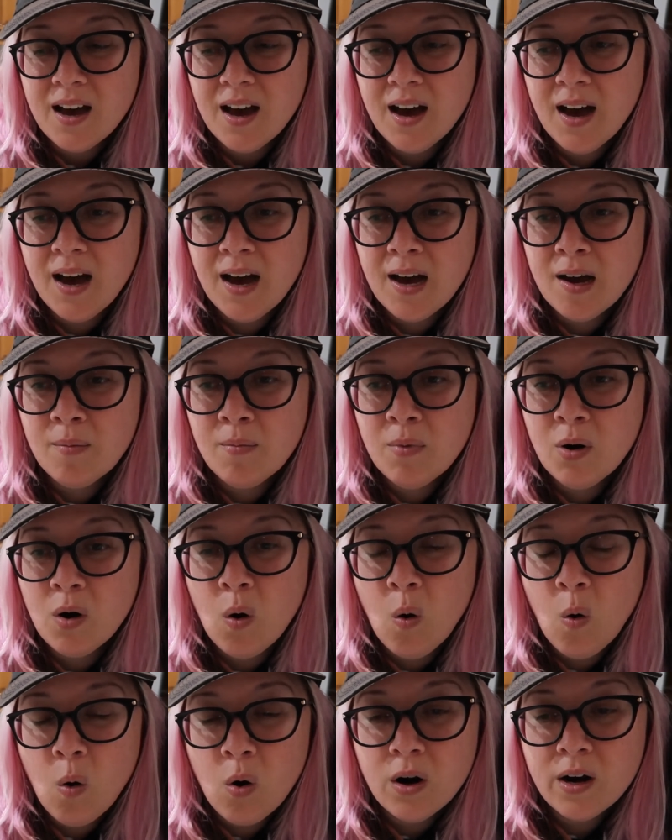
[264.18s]
Um,
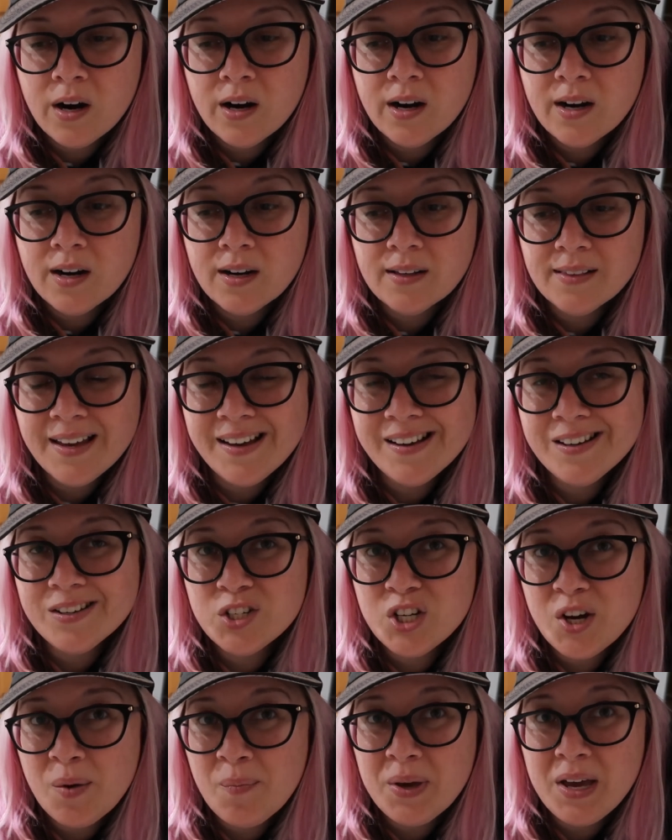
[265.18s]
or like
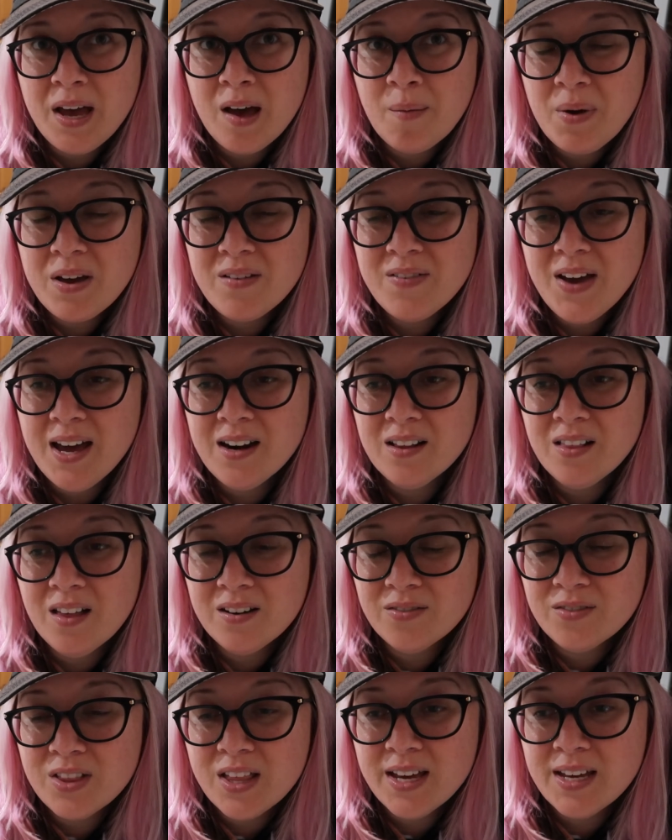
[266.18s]
jumping up, I've had a lot
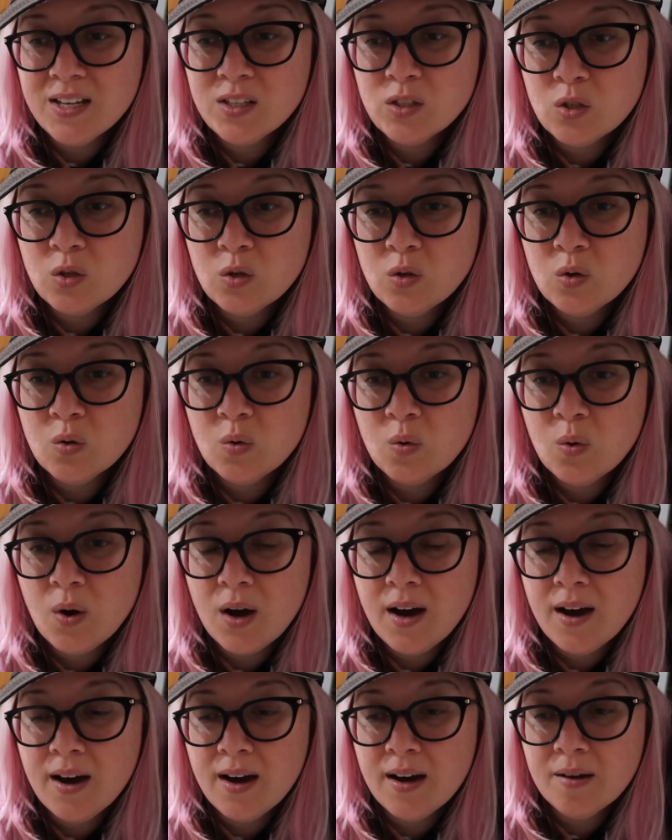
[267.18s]
of clients who,
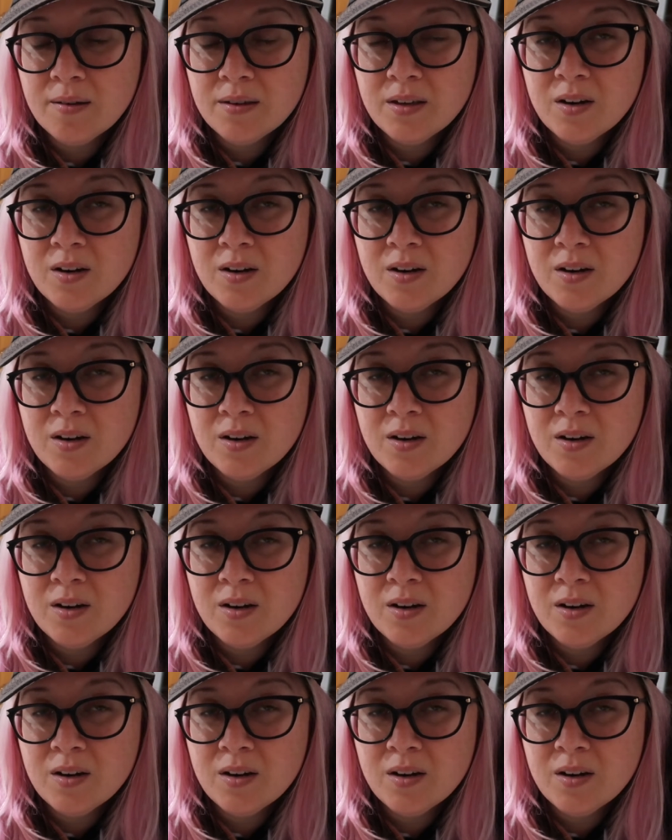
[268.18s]
uh,